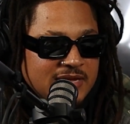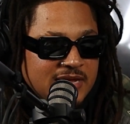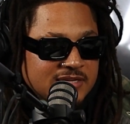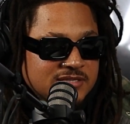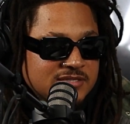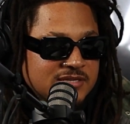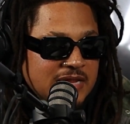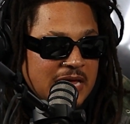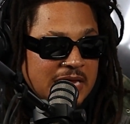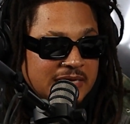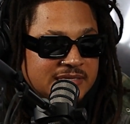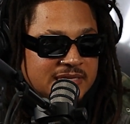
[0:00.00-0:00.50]

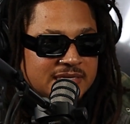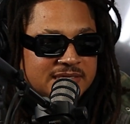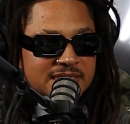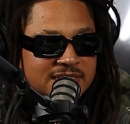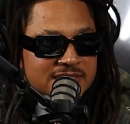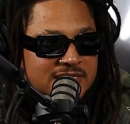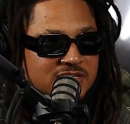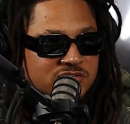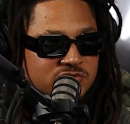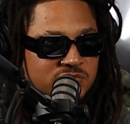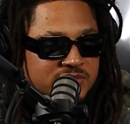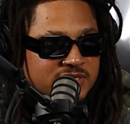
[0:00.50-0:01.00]
I think
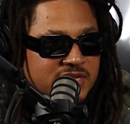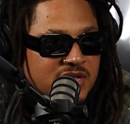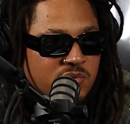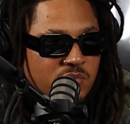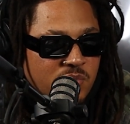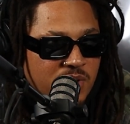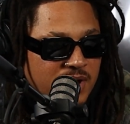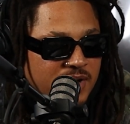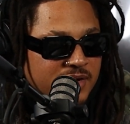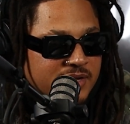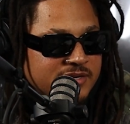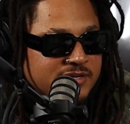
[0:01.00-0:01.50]
that's what they
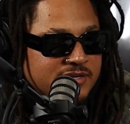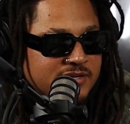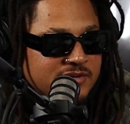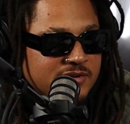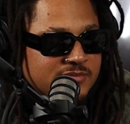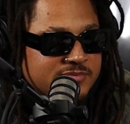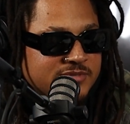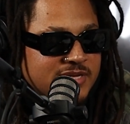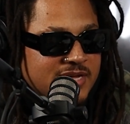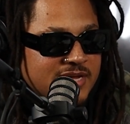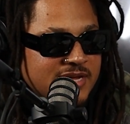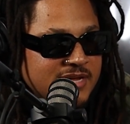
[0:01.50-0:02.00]
want. You know
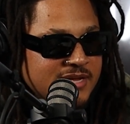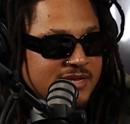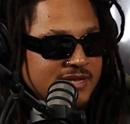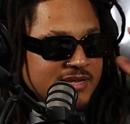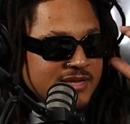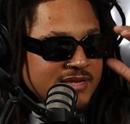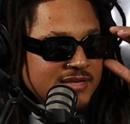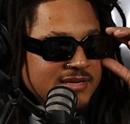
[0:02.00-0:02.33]
what I'm saying?